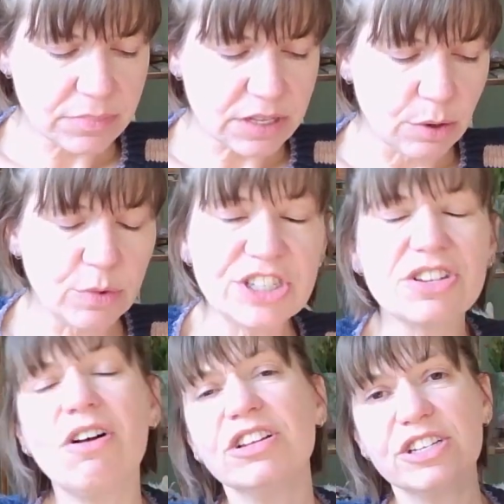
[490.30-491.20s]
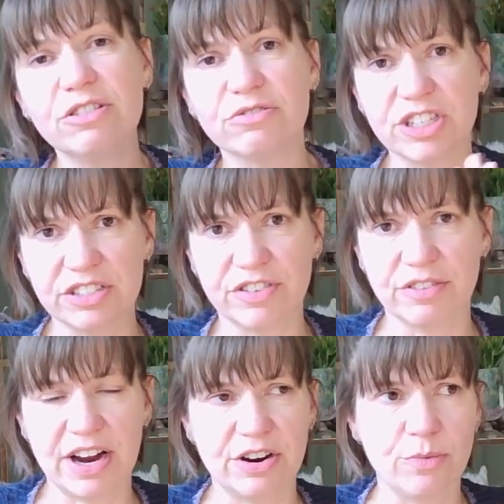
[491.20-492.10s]
which is also, just for the
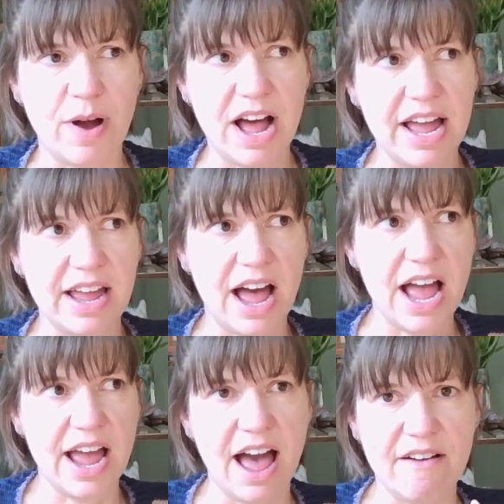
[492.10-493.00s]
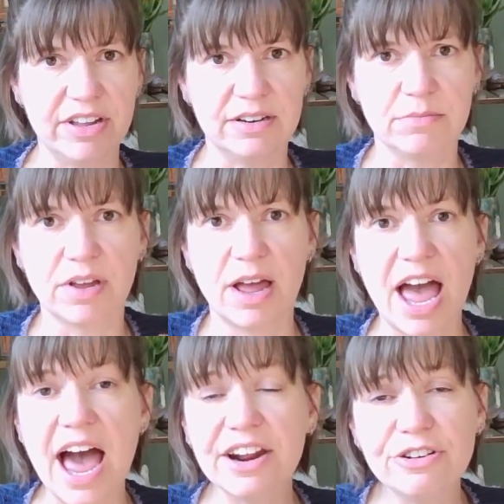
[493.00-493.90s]
record, why I haven't
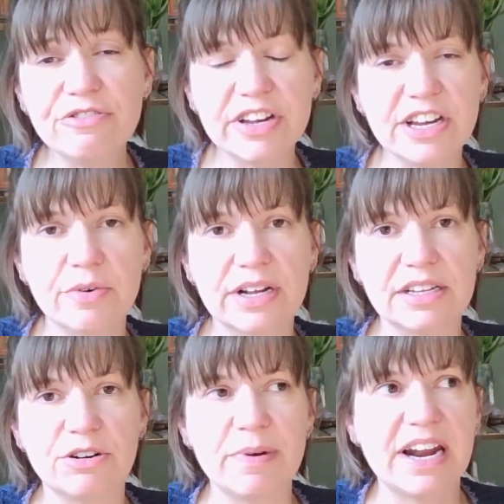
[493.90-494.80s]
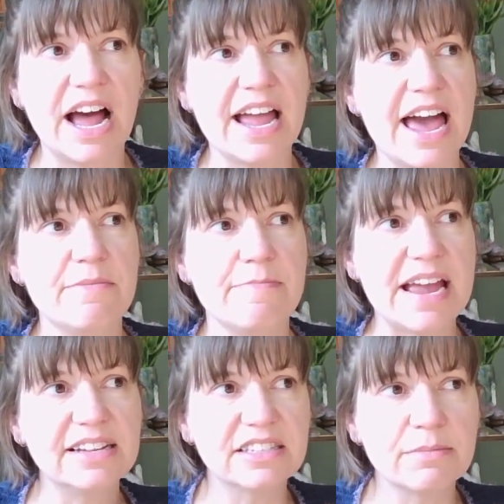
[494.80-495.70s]
had a new video in a little bit. I had
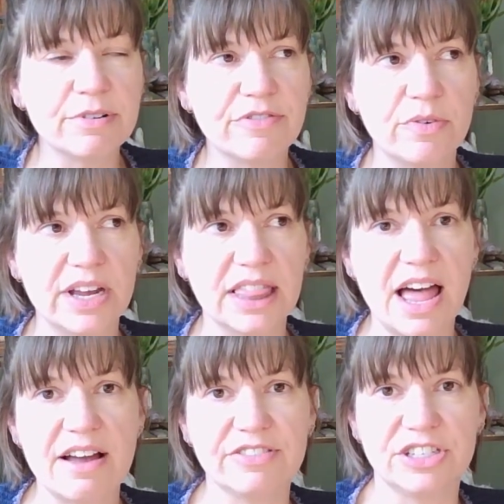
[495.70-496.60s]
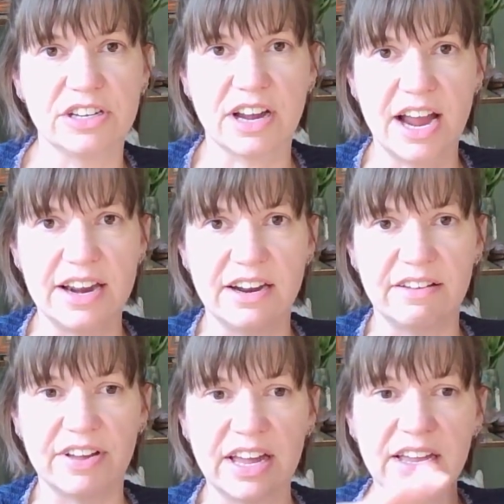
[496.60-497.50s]
made some before I left to kind
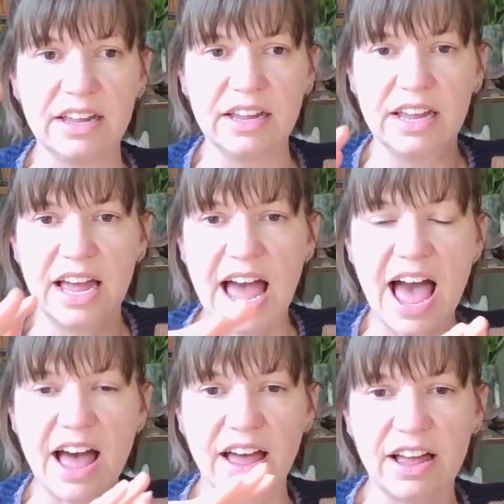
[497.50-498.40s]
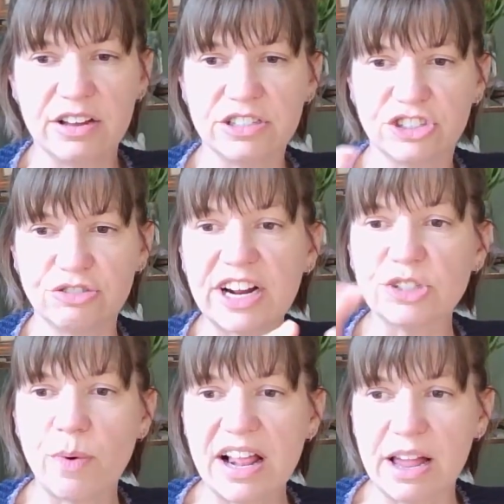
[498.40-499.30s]
of
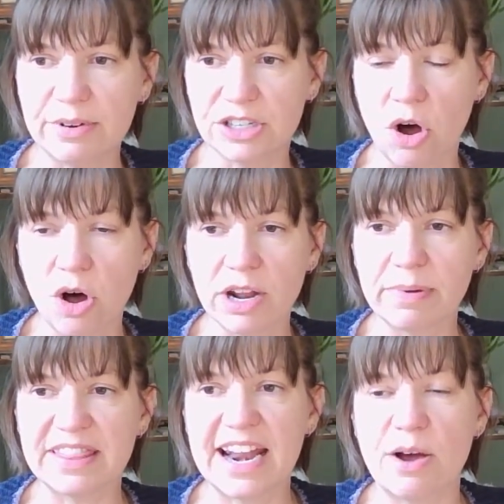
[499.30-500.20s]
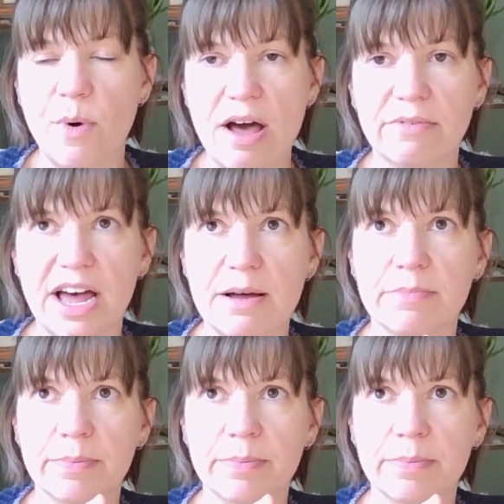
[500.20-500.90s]
stretch while I was gone, but then I wound up